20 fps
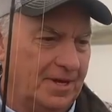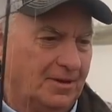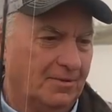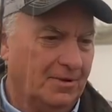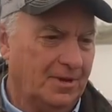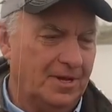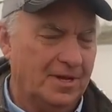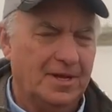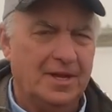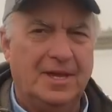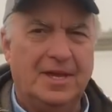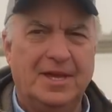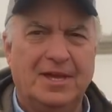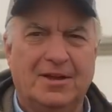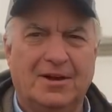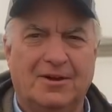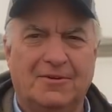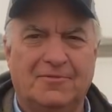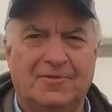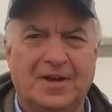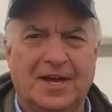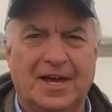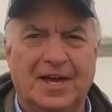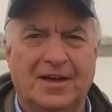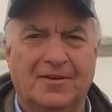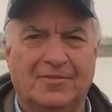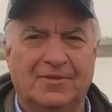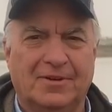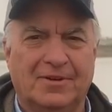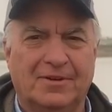anyway, he caught
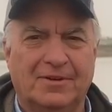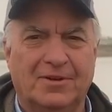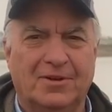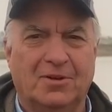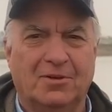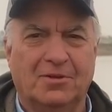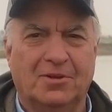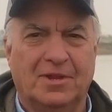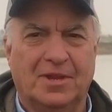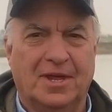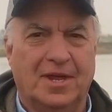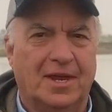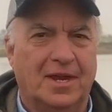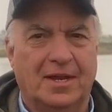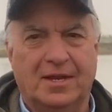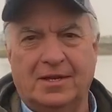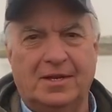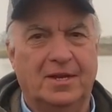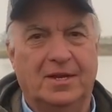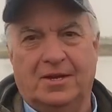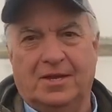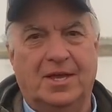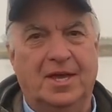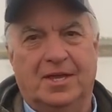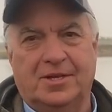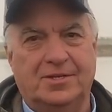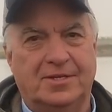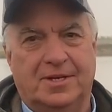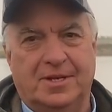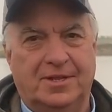five, and Colton and I didn't
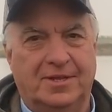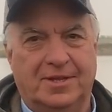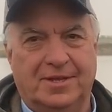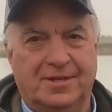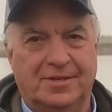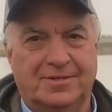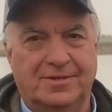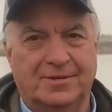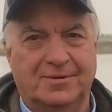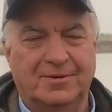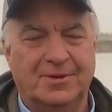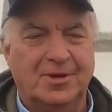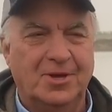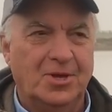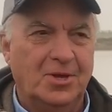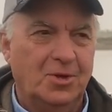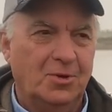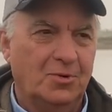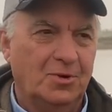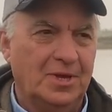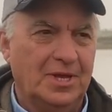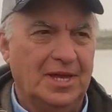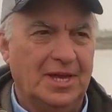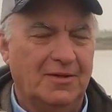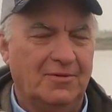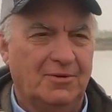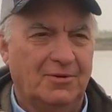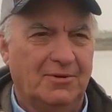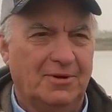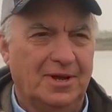catch anything, so we
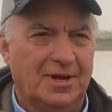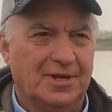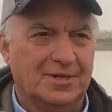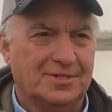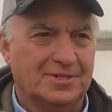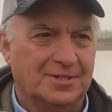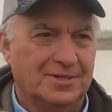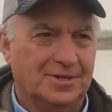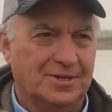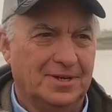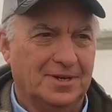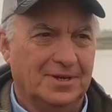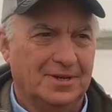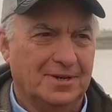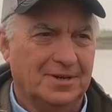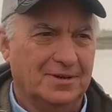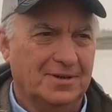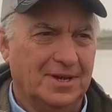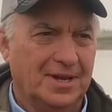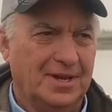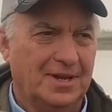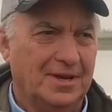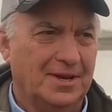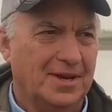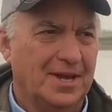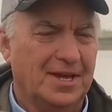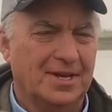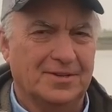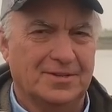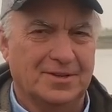gave it a rest and uh, ate a
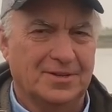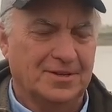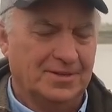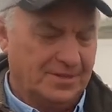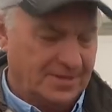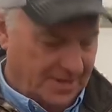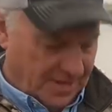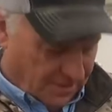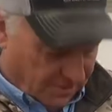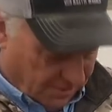nice lunch, and